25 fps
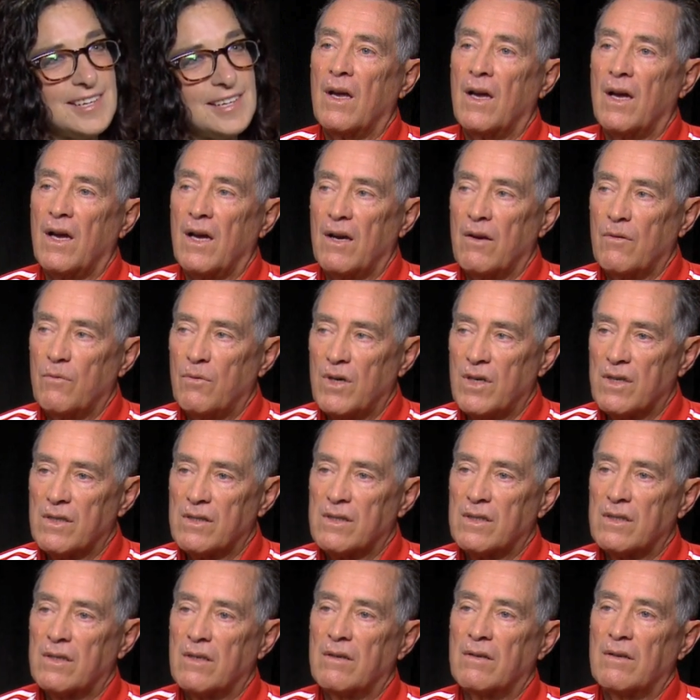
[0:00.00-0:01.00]
I
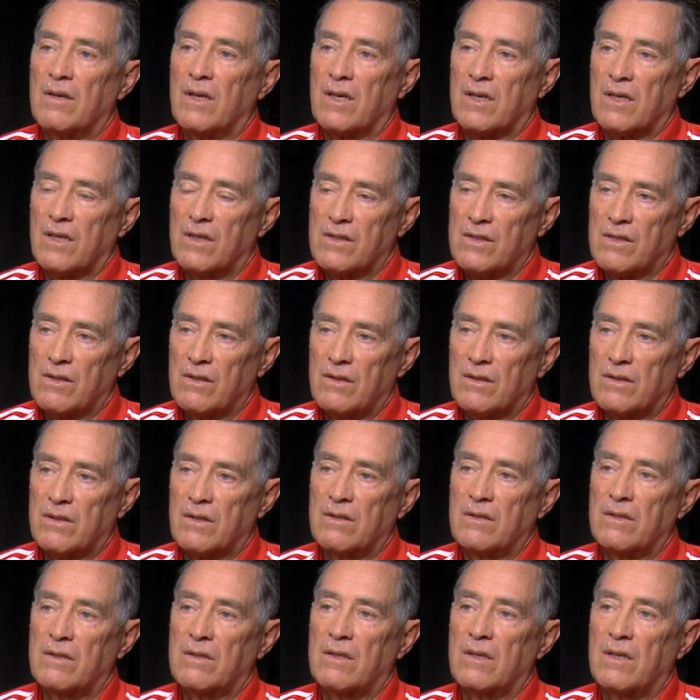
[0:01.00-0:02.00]
was a, a
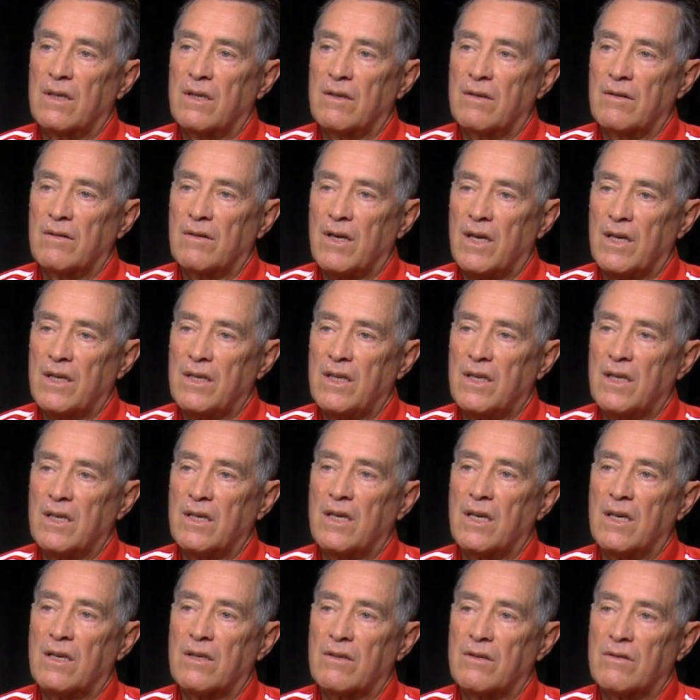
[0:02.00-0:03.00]
consultant. Uh, I did
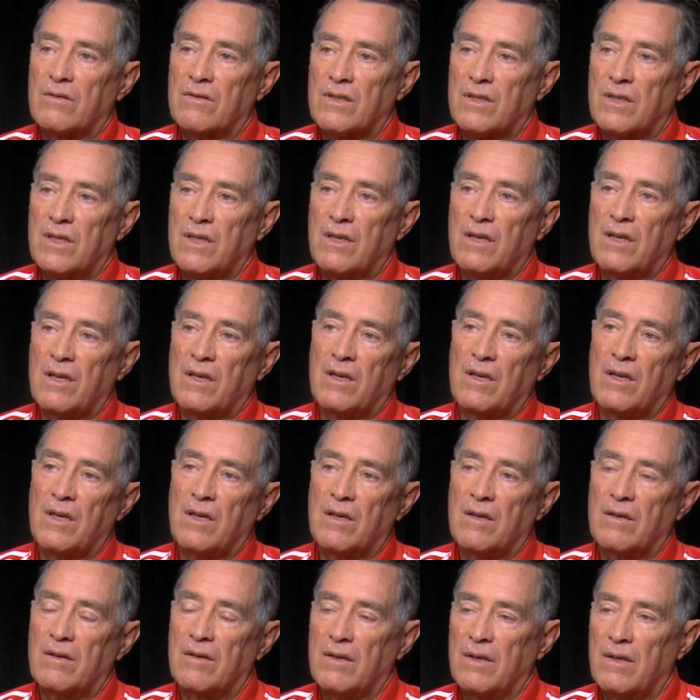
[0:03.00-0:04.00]
get to see the
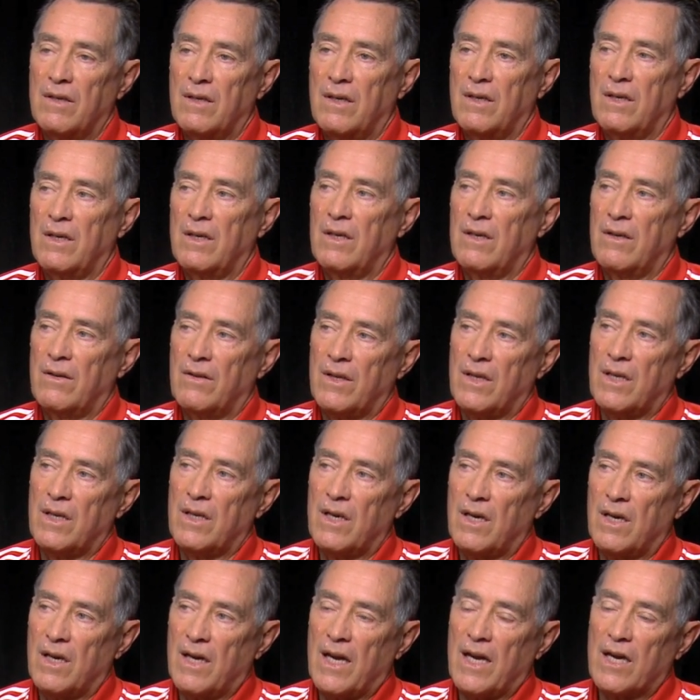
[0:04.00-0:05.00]
uh, the
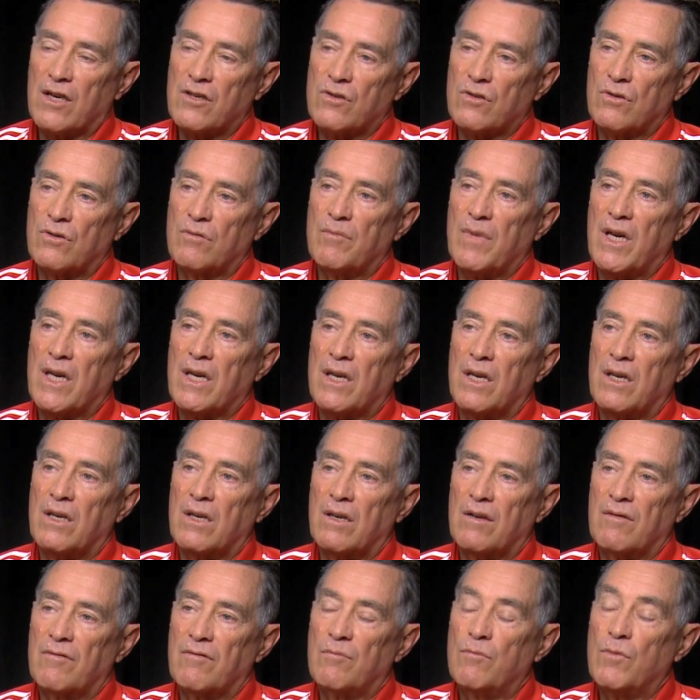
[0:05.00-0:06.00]
uh, actual making
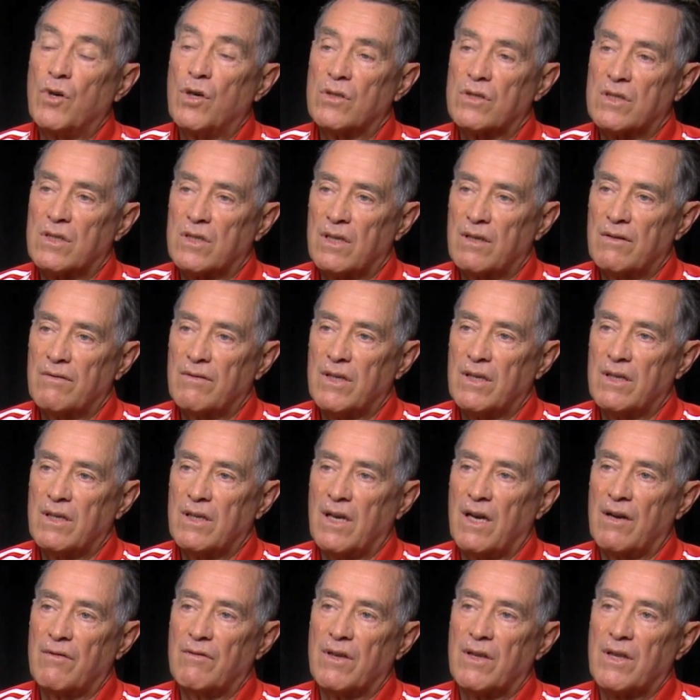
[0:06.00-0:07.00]
of most of it,
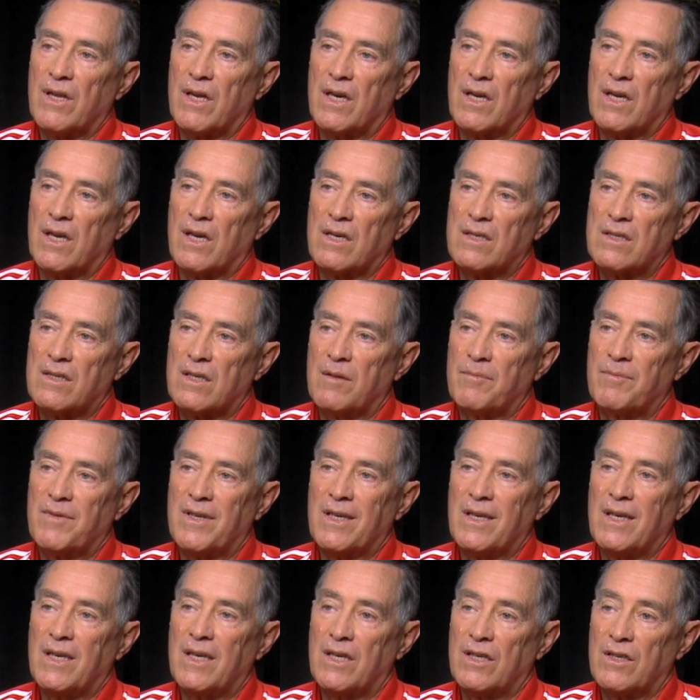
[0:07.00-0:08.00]
everything except
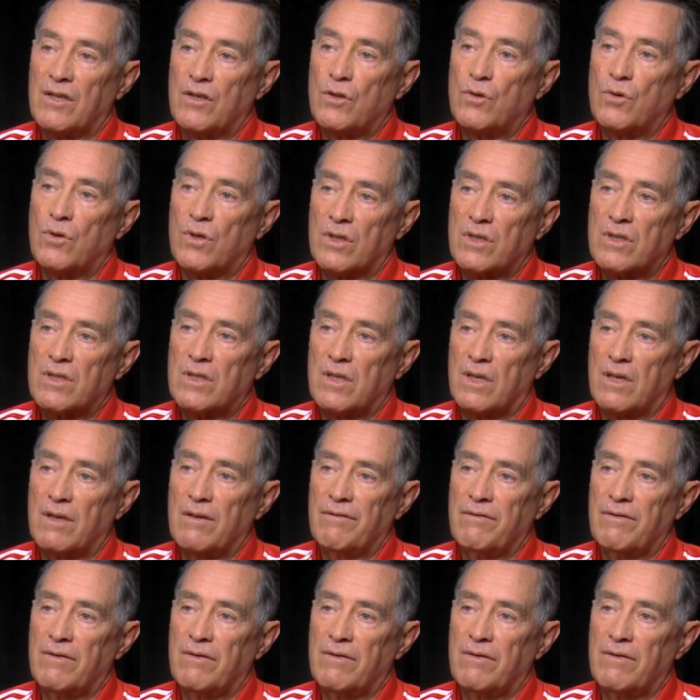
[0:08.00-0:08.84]
the indoor stuff.